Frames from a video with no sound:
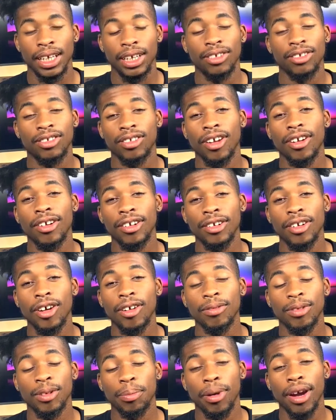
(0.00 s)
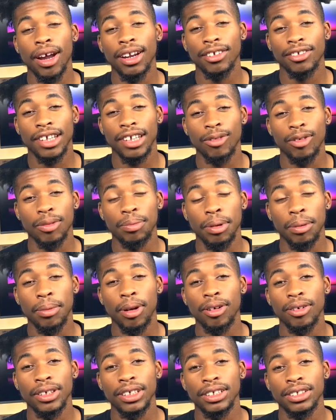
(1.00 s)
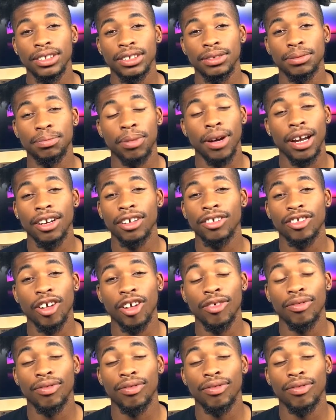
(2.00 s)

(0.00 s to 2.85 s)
And starting off, the products I will promote is products off